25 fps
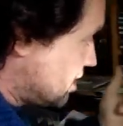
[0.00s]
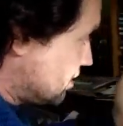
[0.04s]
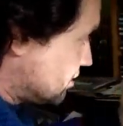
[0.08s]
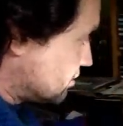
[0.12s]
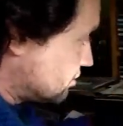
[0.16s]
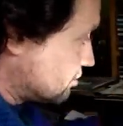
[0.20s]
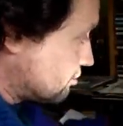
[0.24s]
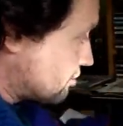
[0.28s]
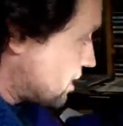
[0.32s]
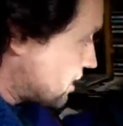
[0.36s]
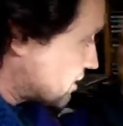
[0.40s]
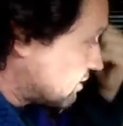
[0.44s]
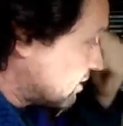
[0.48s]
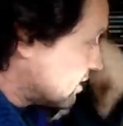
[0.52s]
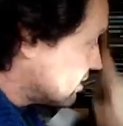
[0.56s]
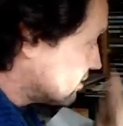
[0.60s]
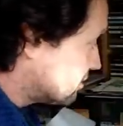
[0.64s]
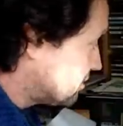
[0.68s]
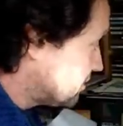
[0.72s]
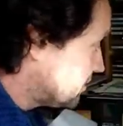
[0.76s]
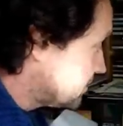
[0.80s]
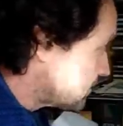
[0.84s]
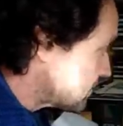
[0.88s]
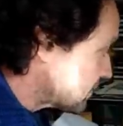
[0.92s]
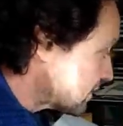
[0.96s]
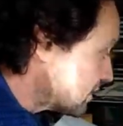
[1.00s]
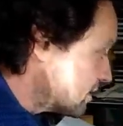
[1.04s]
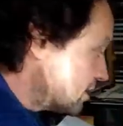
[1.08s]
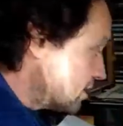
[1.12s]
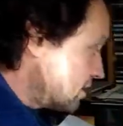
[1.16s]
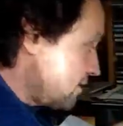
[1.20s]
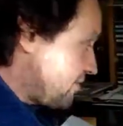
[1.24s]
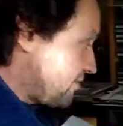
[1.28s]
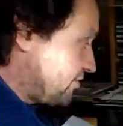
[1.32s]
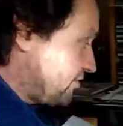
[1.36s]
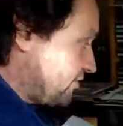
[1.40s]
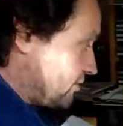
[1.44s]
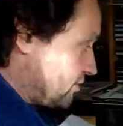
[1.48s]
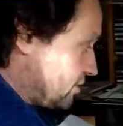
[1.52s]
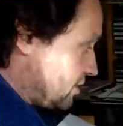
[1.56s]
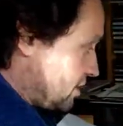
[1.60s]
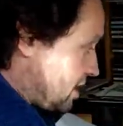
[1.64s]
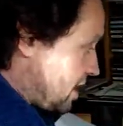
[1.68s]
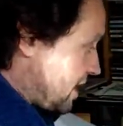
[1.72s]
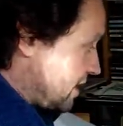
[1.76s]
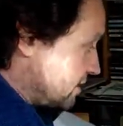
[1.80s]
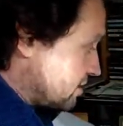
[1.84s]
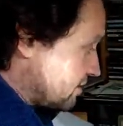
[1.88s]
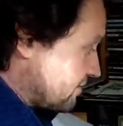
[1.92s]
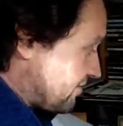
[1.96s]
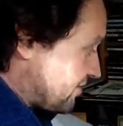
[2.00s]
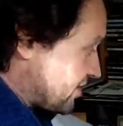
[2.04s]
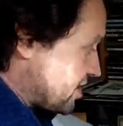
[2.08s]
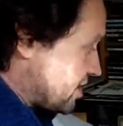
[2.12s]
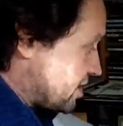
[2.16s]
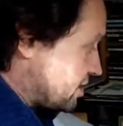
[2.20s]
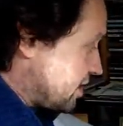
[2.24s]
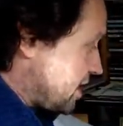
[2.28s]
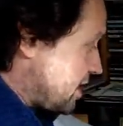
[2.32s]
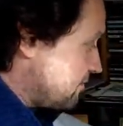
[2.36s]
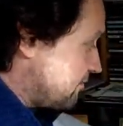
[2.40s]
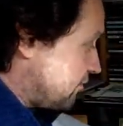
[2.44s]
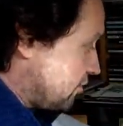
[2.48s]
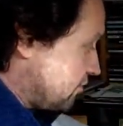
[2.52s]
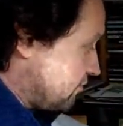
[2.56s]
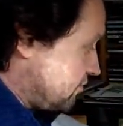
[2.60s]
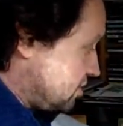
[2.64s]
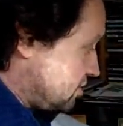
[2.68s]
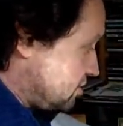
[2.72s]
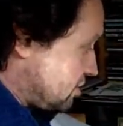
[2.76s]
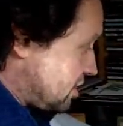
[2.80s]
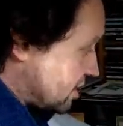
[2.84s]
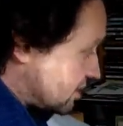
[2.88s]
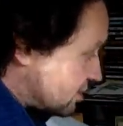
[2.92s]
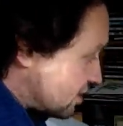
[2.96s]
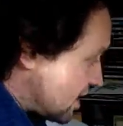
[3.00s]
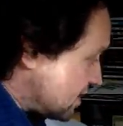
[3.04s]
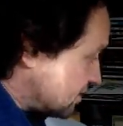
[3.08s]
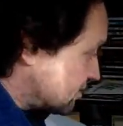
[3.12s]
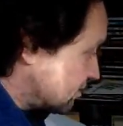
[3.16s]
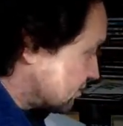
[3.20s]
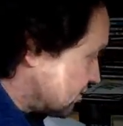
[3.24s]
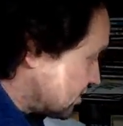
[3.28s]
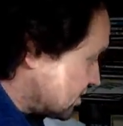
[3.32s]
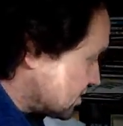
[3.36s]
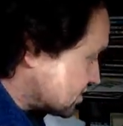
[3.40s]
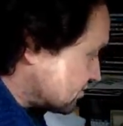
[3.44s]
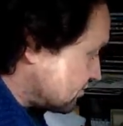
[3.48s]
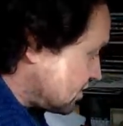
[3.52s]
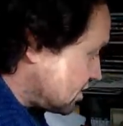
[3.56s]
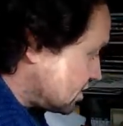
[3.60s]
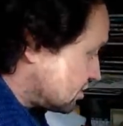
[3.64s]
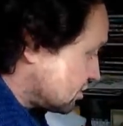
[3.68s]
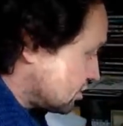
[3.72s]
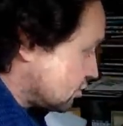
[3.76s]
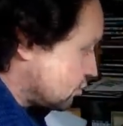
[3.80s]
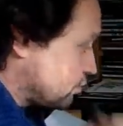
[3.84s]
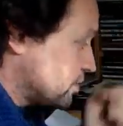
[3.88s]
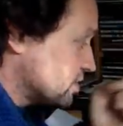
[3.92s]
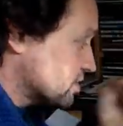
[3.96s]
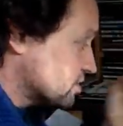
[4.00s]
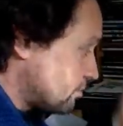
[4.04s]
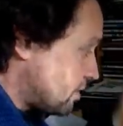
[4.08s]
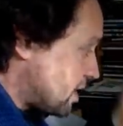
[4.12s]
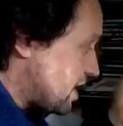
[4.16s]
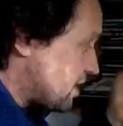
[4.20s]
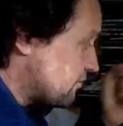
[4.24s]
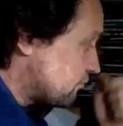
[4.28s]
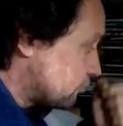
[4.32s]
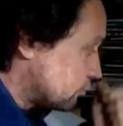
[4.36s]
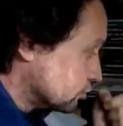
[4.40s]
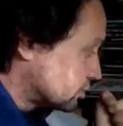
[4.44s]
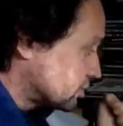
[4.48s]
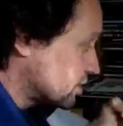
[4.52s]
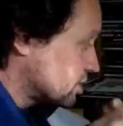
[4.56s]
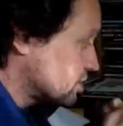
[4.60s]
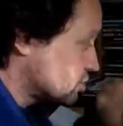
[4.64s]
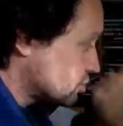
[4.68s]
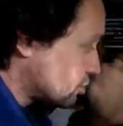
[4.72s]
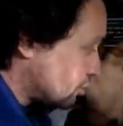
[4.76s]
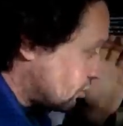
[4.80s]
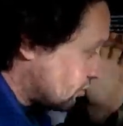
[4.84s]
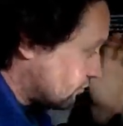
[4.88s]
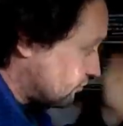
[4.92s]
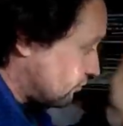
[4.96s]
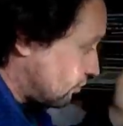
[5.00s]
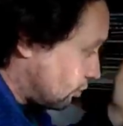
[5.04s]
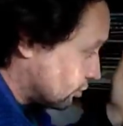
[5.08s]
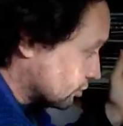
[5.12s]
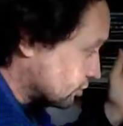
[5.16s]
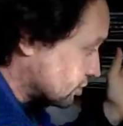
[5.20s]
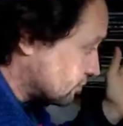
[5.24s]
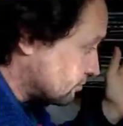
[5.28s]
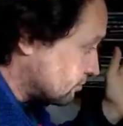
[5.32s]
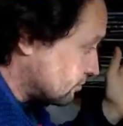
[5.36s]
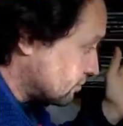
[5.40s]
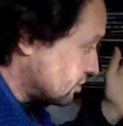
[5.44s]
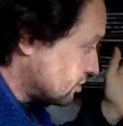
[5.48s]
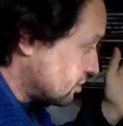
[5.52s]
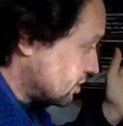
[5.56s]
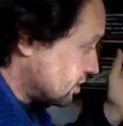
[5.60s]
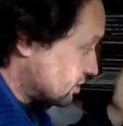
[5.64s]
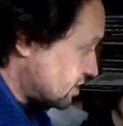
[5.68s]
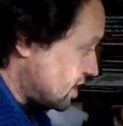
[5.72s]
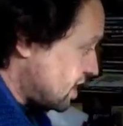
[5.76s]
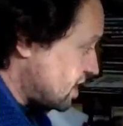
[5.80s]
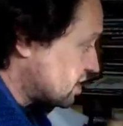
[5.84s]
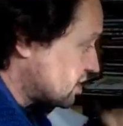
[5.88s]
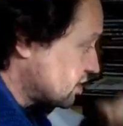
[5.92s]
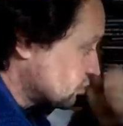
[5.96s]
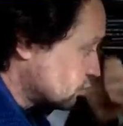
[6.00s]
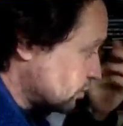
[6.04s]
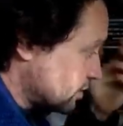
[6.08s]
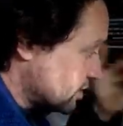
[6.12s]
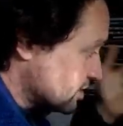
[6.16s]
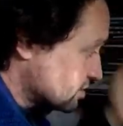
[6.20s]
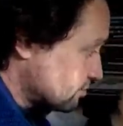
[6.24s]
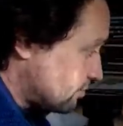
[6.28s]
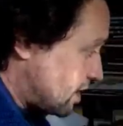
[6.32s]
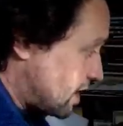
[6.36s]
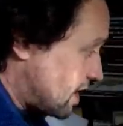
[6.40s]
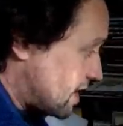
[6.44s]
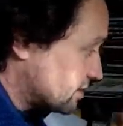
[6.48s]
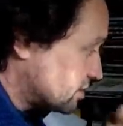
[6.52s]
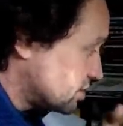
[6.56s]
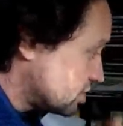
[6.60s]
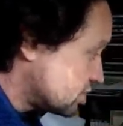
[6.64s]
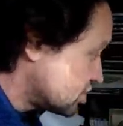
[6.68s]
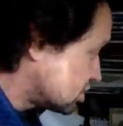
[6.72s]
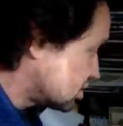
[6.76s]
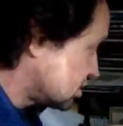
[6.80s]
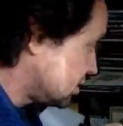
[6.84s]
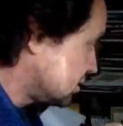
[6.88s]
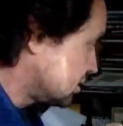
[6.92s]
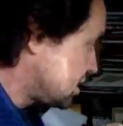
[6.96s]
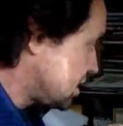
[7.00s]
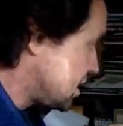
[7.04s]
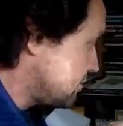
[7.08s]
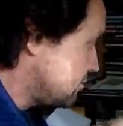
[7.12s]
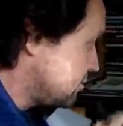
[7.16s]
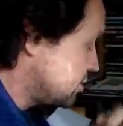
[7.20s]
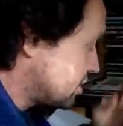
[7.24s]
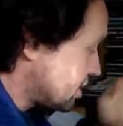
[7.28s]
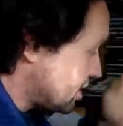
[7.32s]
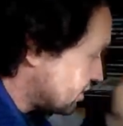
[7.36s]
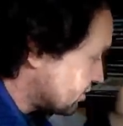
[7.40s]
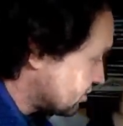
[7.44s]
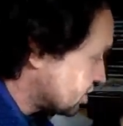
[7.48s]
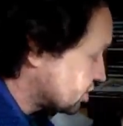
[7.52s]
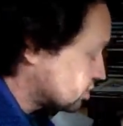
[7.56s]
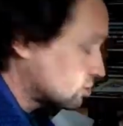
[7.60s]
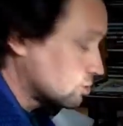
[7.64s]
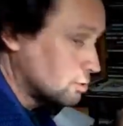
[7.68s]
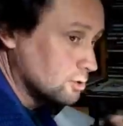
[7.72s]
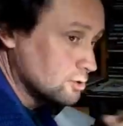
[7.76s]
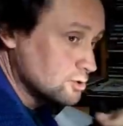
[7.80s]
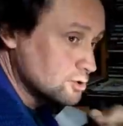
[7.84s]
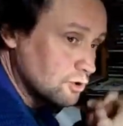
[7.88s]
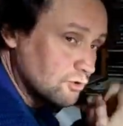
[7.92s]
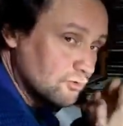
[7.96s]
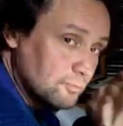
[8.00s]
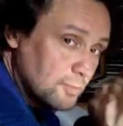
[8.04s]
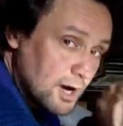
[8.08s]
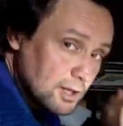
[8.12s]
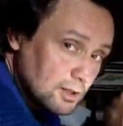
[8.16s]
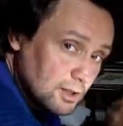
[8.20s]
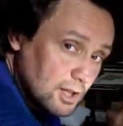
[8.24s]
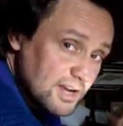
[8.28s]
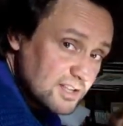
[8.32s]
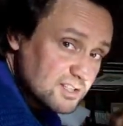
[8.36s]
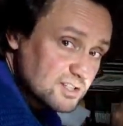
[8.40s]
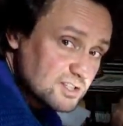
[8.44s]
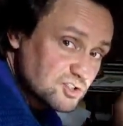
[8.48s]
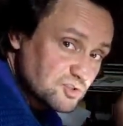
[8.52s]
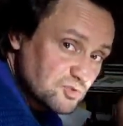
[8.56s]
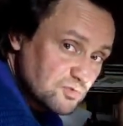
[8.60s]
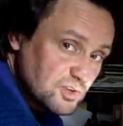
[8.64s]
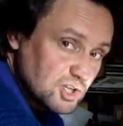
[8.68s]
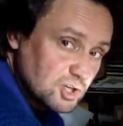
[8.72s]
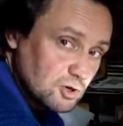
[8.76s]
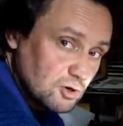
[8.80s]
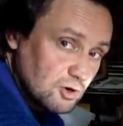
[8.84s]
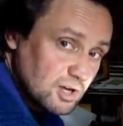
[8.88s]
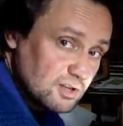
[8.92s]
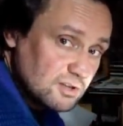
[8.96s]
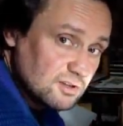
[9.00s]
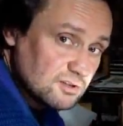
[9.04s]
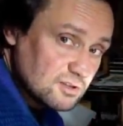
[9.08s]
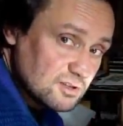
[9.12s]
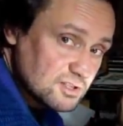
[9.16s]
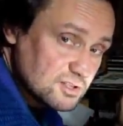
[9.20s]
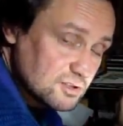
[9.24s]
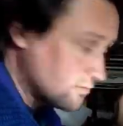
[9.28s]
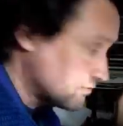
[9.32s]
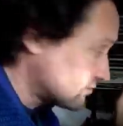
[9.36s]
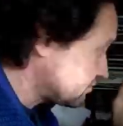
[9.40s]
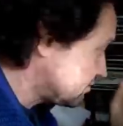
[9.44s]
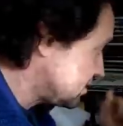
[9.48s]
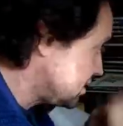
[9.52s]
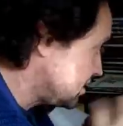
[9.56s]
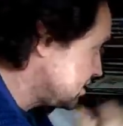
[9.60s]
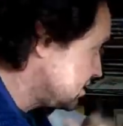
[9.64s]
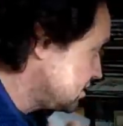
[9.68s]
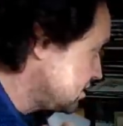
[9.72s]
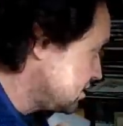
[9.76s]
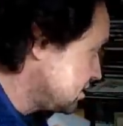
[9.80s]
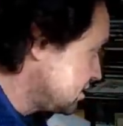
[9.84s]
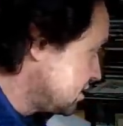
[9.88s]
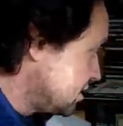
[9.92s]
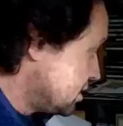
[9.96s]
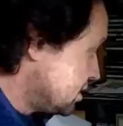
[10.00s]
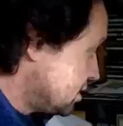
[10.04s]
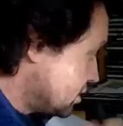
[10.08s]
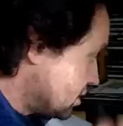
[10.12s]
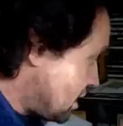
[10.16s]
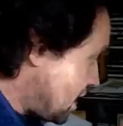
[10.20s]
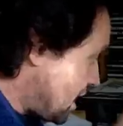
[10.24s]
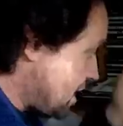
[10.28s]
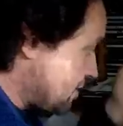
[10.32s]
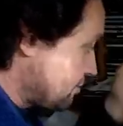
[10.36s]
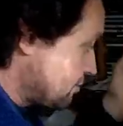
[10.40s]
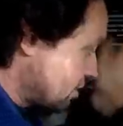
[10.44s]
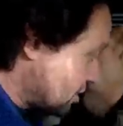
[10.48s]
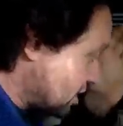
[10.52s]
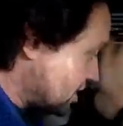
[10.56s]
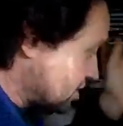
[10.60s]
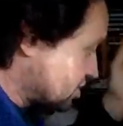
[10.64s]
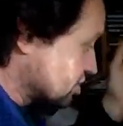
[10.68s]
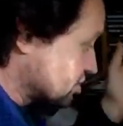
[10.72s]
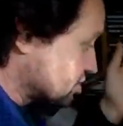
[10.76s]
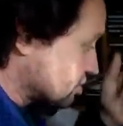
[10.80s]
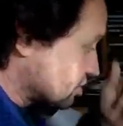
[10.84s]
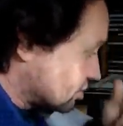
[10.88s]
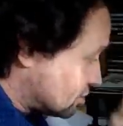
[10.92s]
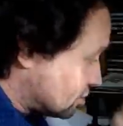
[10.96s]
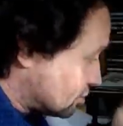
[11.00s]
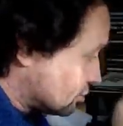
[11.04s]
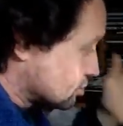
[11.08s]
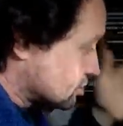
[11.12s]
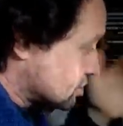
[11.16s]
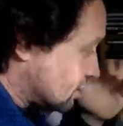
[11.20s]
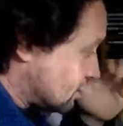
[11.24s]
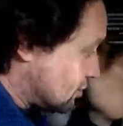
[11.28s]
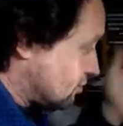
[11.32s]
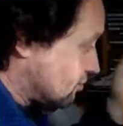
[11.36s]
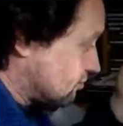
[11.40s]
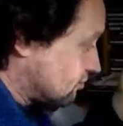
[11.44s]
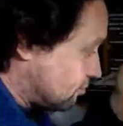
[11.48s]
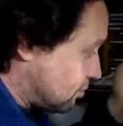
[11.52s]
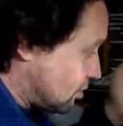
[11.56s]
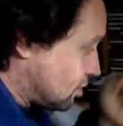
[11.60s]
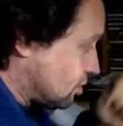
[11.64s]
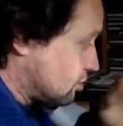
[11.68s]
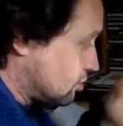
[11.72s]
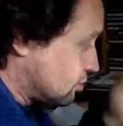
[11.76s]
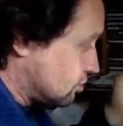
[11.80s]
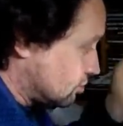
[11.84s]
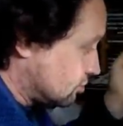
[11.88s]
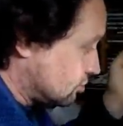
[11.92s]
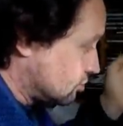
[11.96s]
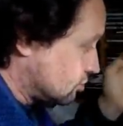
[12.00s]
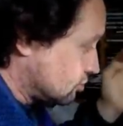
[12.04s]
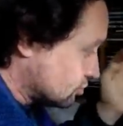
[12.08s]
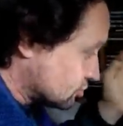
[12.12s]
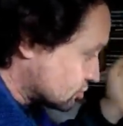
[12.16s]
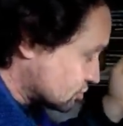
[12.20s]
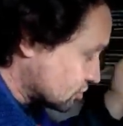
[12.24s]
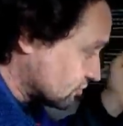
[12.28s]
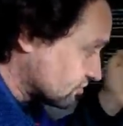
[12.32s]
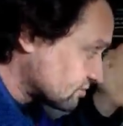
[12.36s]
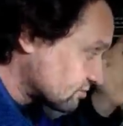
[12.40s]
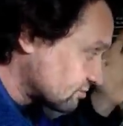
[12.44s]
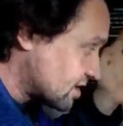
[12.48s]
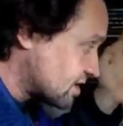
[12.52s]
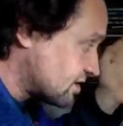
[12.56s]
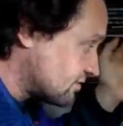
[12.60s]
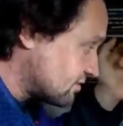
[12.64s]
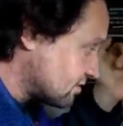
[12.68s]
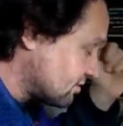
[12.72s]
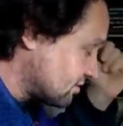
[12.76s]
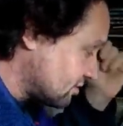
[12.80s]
direct link. Item 3. Claim for video. I created this video with my footage of Autumn, taken with my digital camera and the tools of my licensed video edited software. I am a registered user of both software